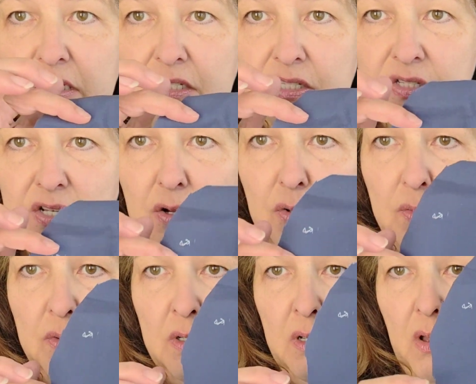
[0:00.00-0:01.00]

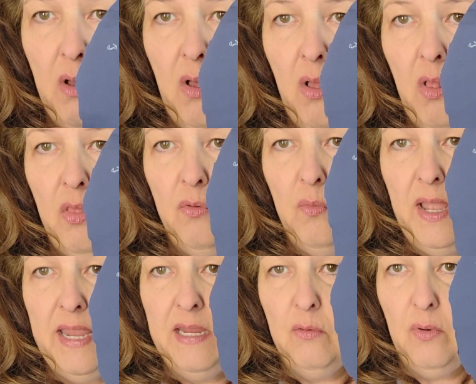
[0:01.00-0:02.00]
sewed all the
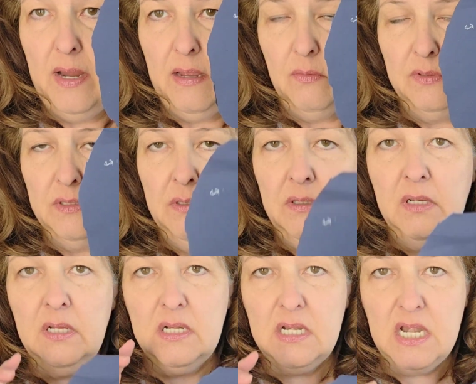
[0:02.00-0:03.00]
way around.
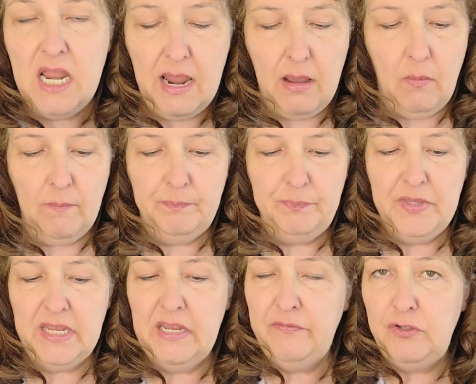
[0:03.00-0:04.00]
Now,
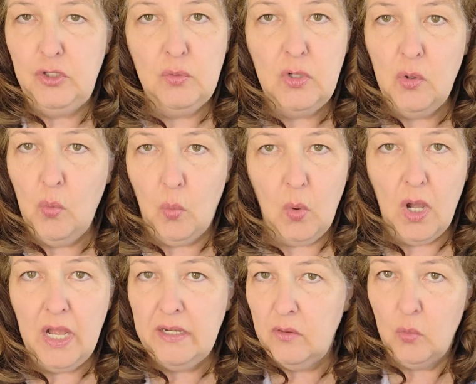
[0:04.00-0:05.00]
if you don't
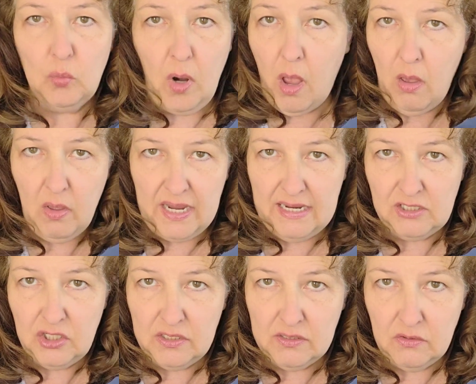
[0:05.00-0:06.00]
want raw
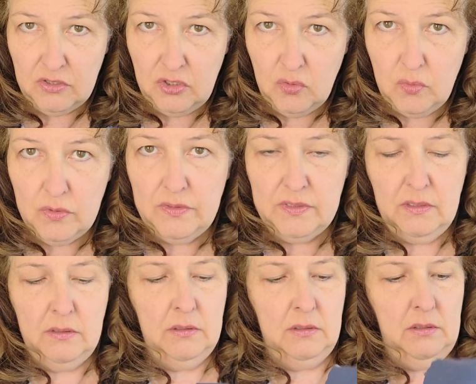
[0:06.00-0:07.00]
edges on yours,
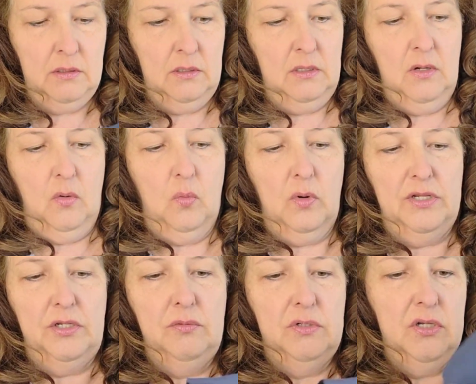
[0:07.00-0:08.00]
what
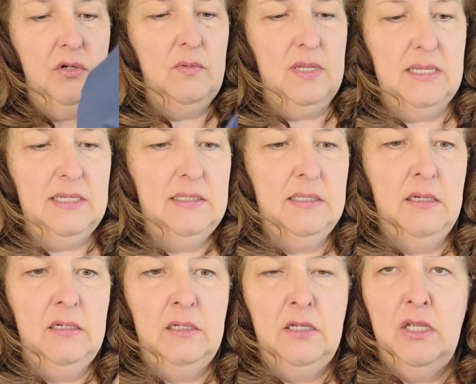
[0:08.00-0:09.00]
you do is
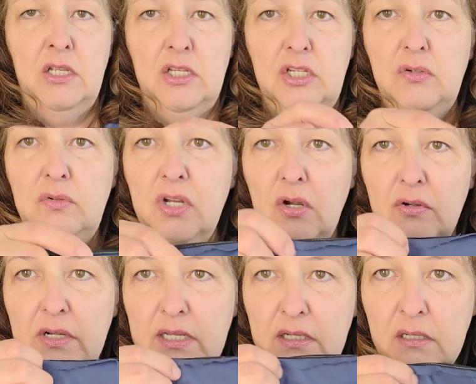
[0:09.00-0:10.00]
you
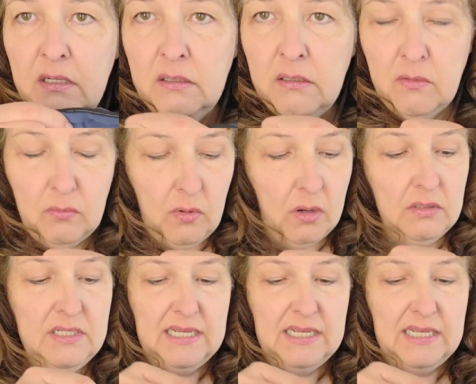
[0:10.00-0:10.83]
turn it wrong